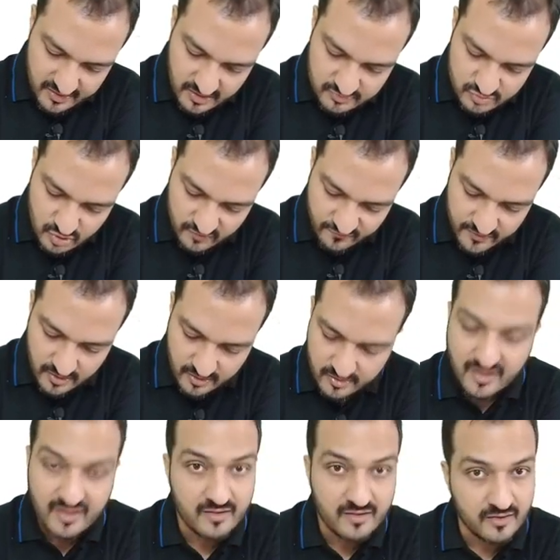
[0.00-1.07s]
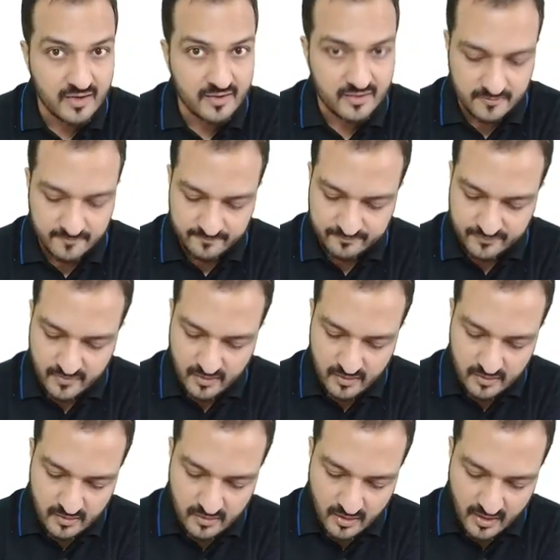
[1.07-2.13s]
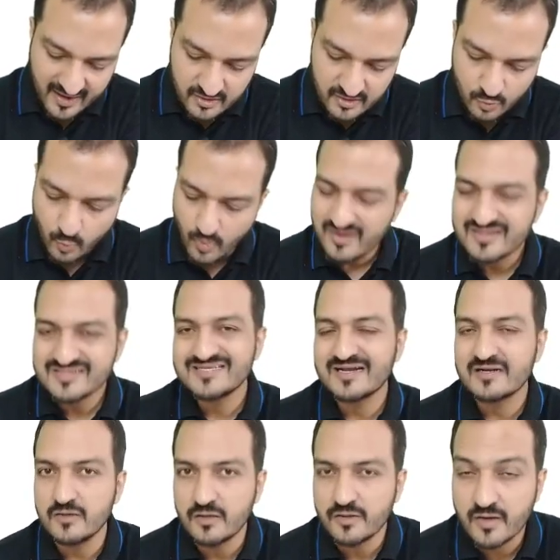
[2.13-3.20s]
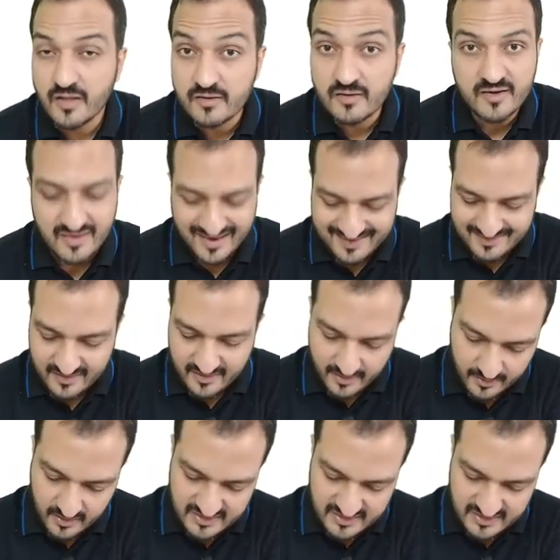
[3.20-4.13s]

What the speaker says: terms of learning rate. And what does that learning rate indicate?